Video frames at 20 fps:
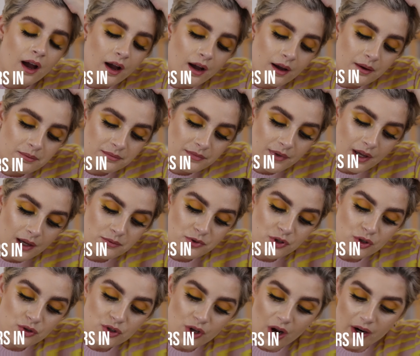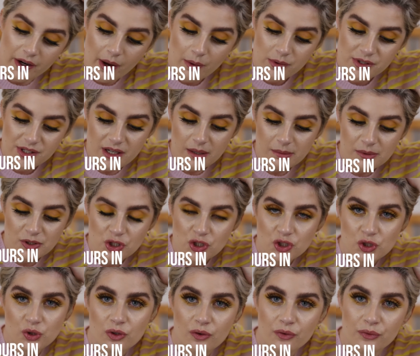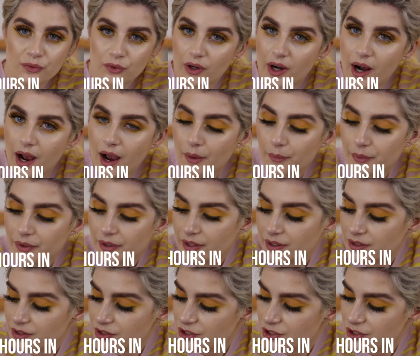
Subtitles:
I'm so sorry, I wasn't able to do the 4-hour